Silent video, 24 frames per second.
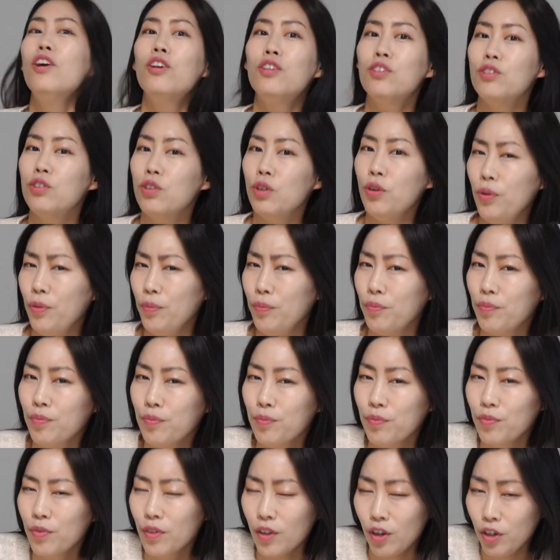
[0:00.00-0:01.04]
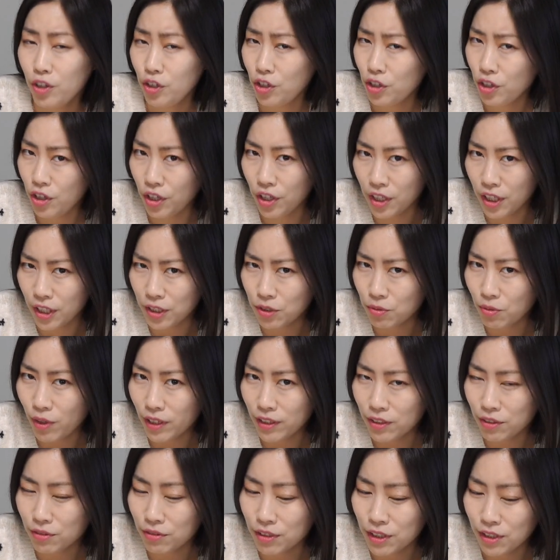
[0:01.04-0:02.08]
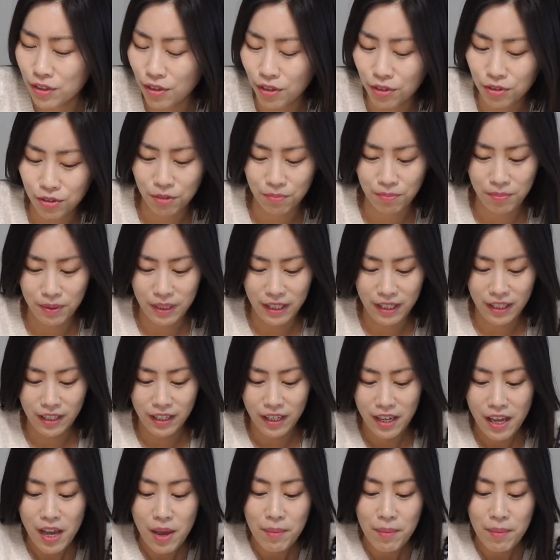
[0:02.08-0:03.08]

So are you curious what the result would be?